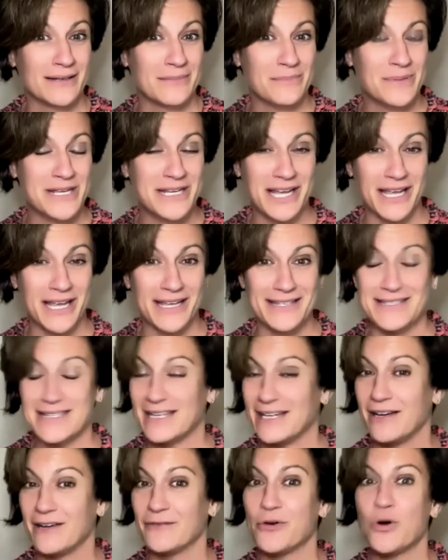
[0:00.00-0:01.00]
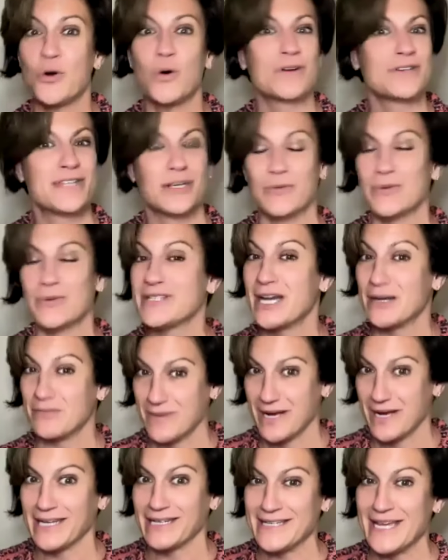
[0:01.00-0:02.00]
because of course it was not
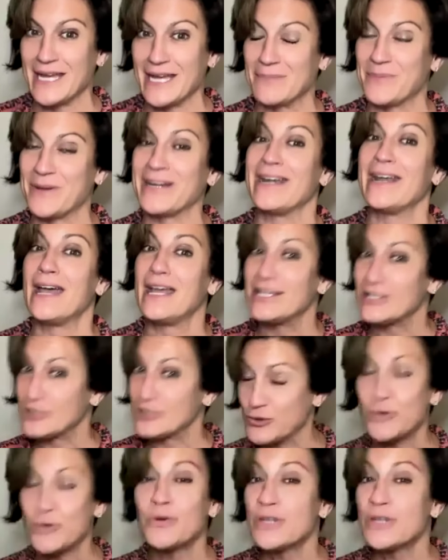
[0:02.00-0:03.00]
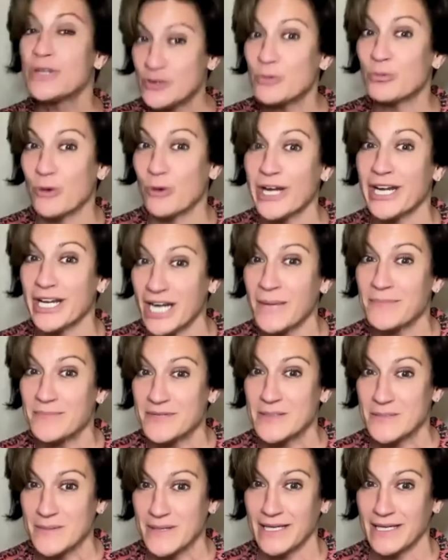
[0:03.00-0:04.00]
my intent, but as soon as you brought it up
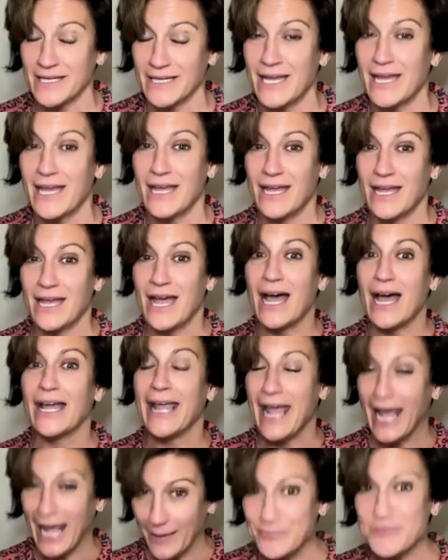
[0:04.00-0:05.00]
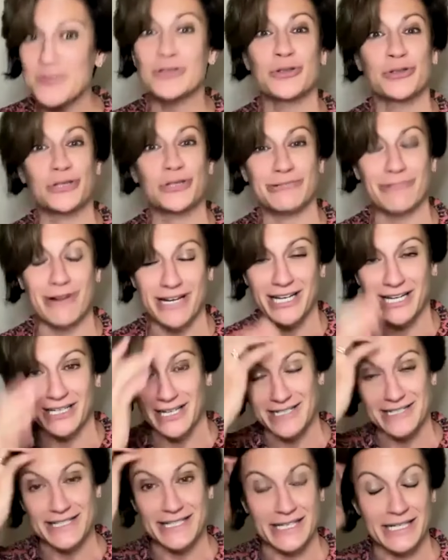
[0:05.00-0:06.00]
to me, I absolutely
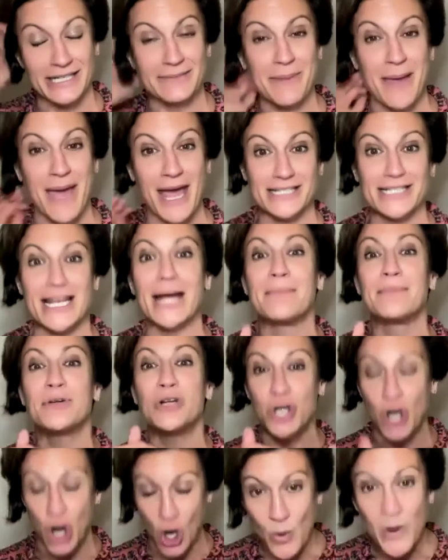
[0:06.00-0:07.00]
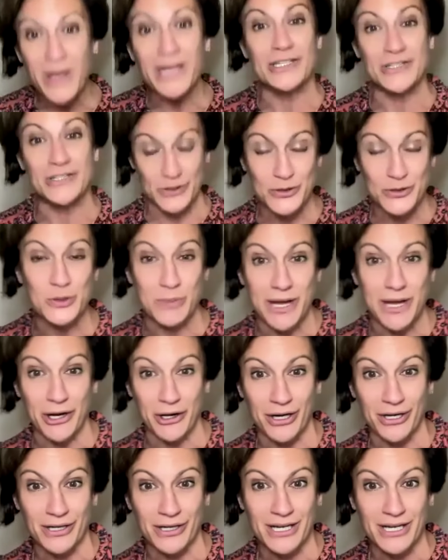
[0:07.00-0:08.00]
recognize the impact. I'm going to do
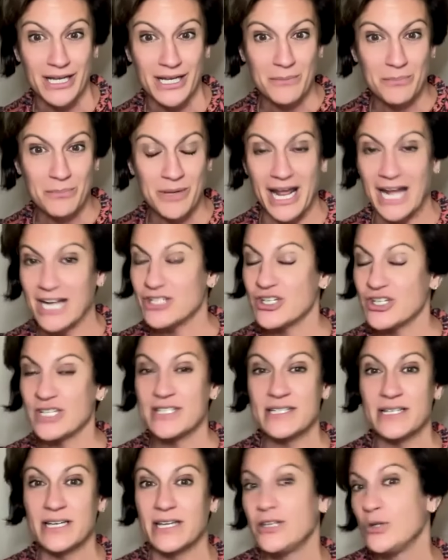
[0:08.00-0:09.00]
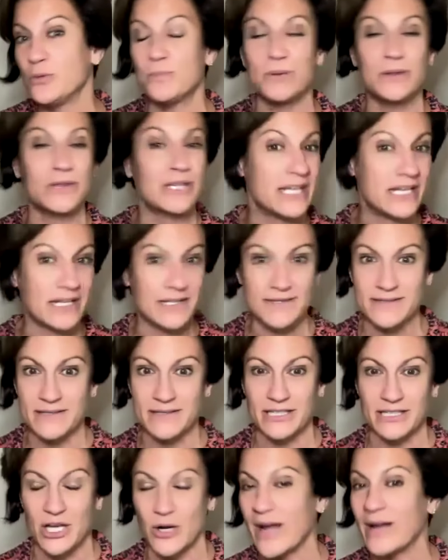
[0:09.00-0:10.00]
better, but can you please,
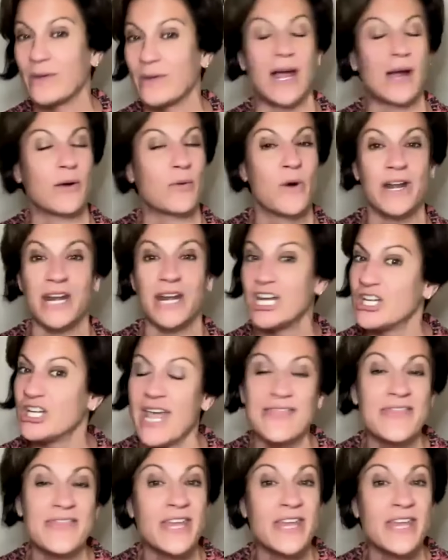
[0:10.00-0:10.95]
I want, and